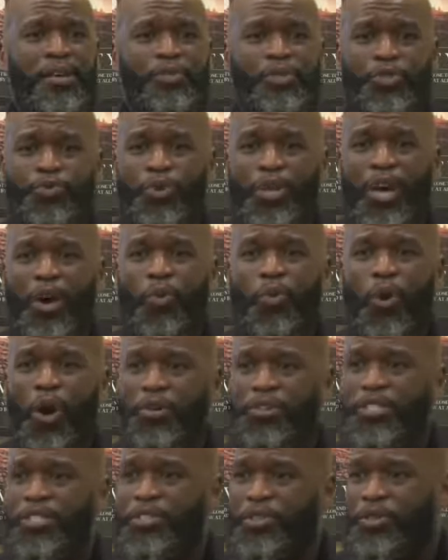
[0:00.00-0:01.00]
was when I
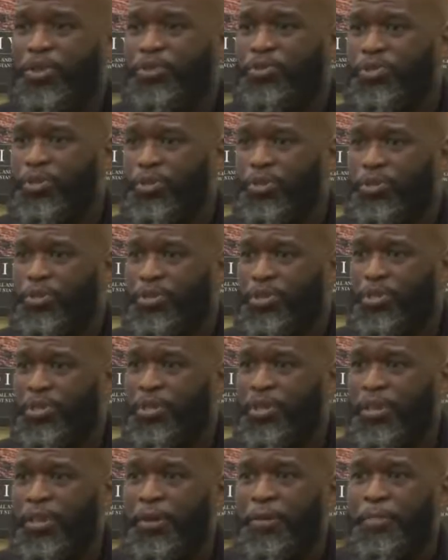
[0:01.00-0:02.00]
walked into those doors
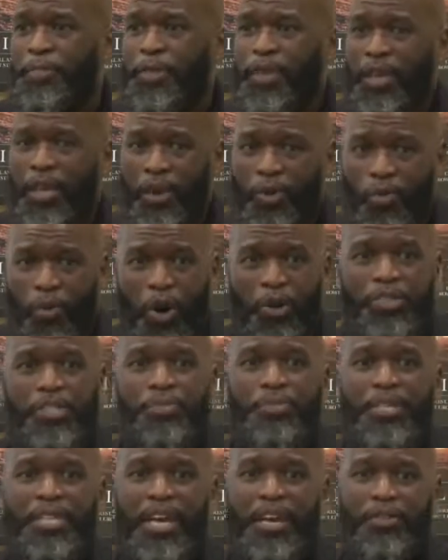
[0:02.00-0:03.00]
and walked
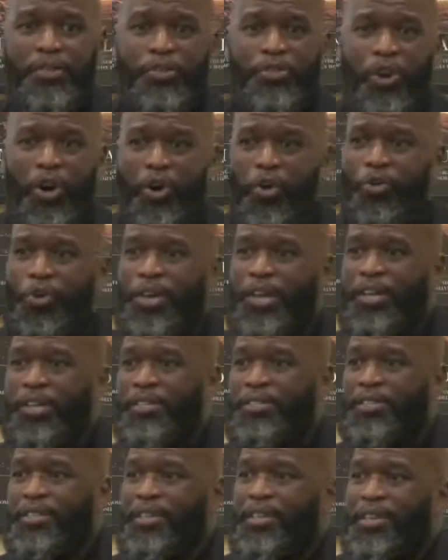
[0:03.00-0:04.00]
up and down those
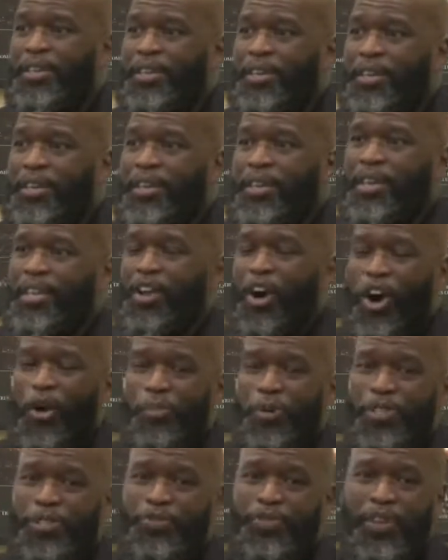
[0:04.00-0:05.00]
hallways, it
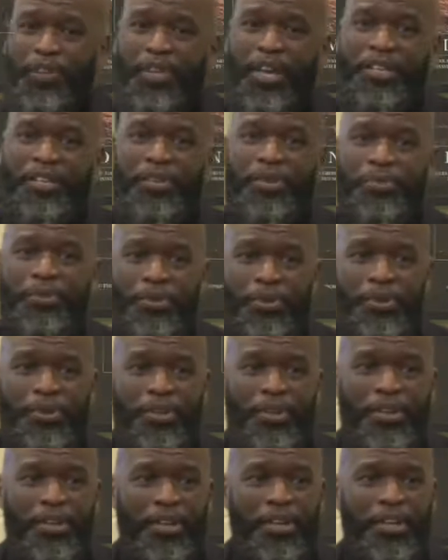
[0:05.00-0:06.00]
almost felt like you
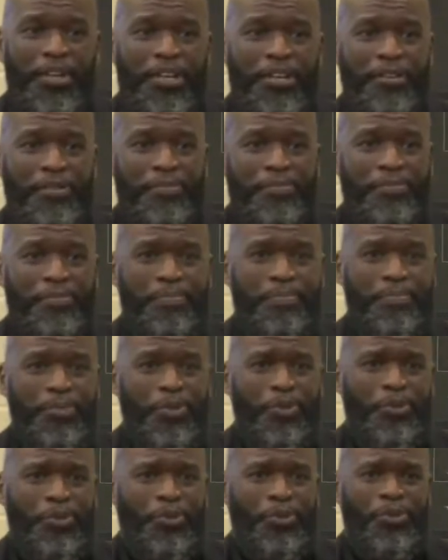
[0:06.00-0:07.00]
were
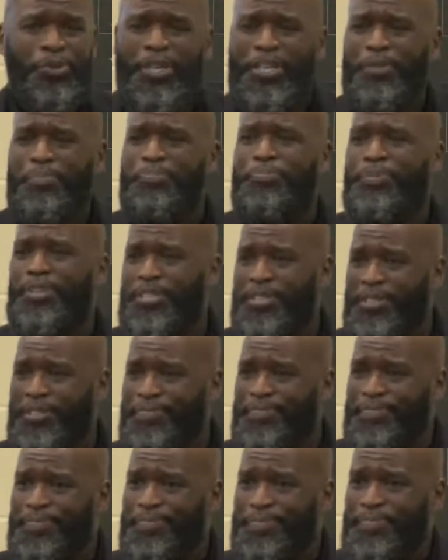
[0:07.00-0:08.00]
in a prison.
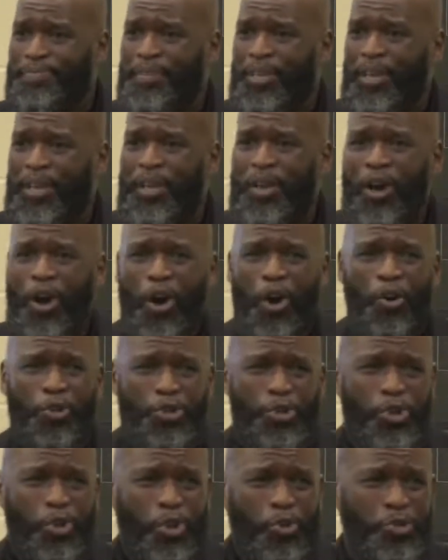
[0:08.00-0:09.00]
All
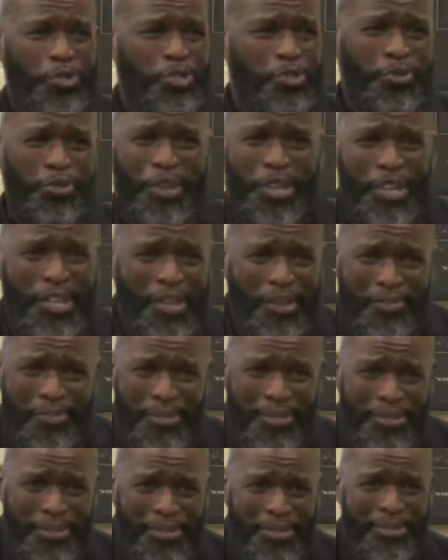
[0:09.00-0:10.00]
you heard was
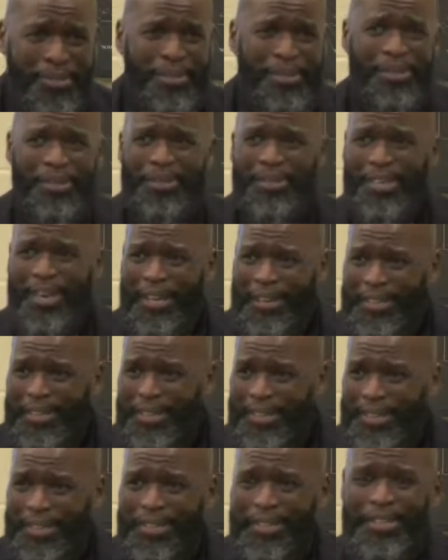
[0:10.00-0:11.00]
screams,
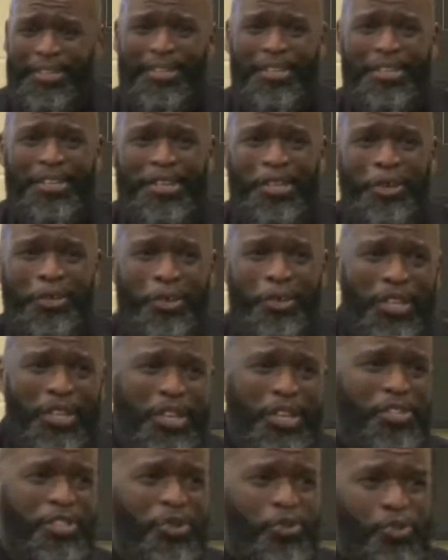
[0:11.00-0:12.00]
yelling. You would
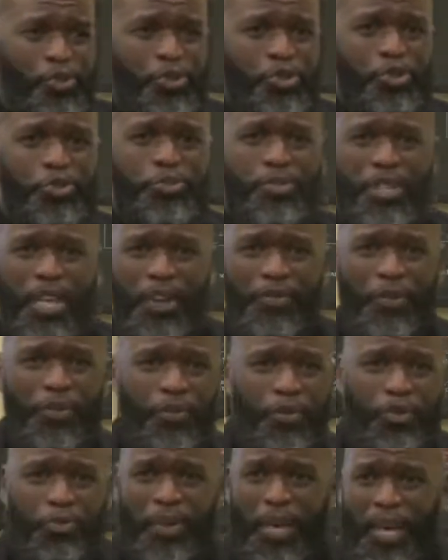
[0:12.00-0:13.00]
look into rooms. Every
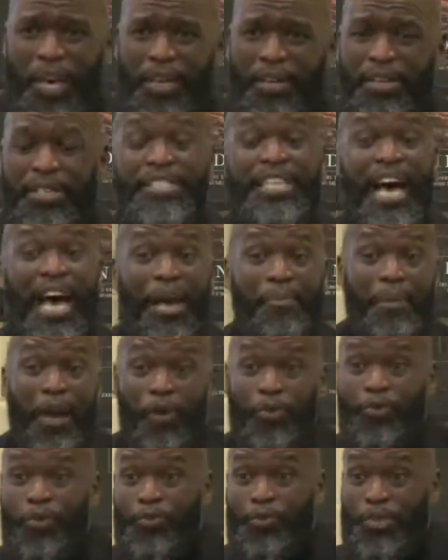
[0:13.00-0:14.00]
room had a
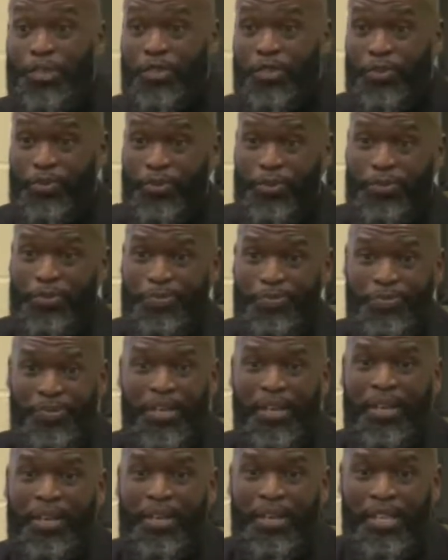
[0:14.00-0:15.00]
timeout room within the room,
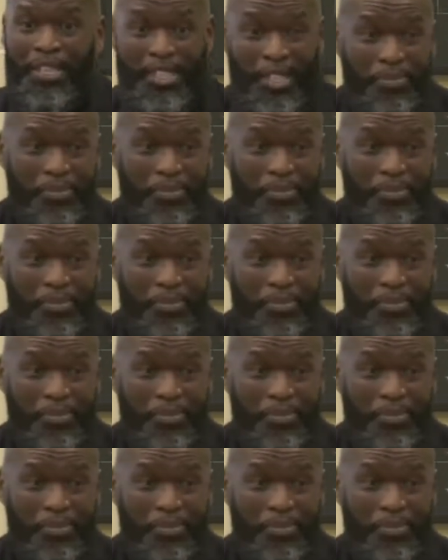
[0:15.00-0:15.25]
and